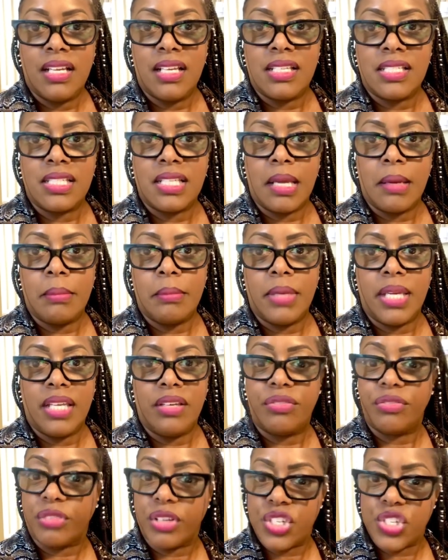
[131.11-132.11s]
some in
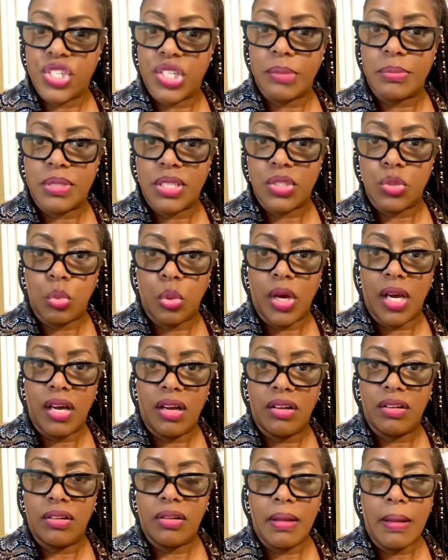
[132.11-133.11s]
friendships as well.
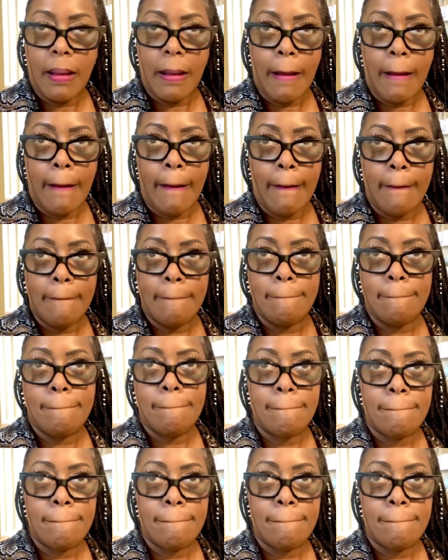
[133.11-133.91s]
Um,